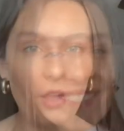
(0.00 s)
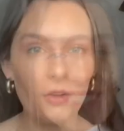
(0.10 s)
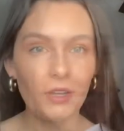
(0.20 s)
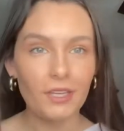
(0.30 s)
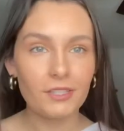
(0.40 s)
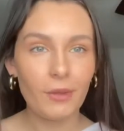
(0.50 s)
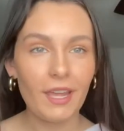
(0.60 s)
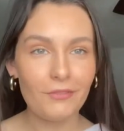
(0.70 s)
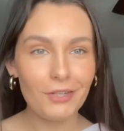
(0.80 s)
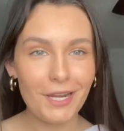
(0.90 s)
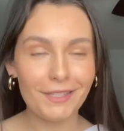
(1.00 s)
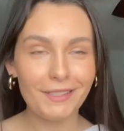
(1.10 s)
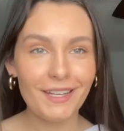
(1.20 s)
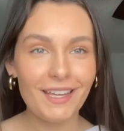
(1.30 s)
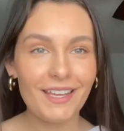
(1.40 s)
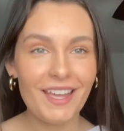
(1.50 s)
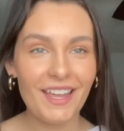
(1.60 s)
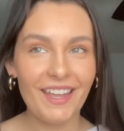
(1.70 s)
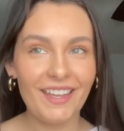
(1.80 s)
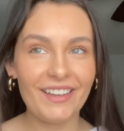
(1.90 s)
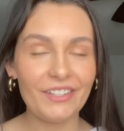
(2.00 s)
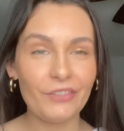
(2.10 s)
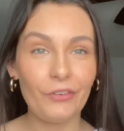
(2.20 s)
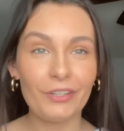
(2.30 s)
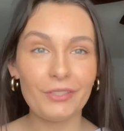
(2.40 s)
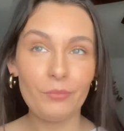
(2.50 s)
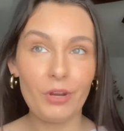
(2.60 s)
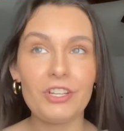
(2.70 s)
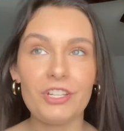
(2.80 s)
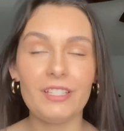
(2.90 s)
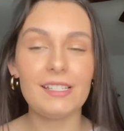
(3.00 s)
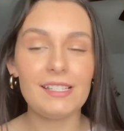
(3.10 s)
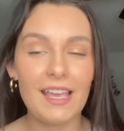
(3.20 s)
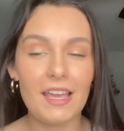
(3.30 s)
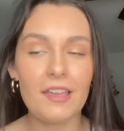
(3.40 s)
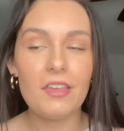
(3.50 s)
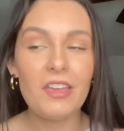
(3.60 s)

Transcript: Okay, so I have it on, and first impressions is that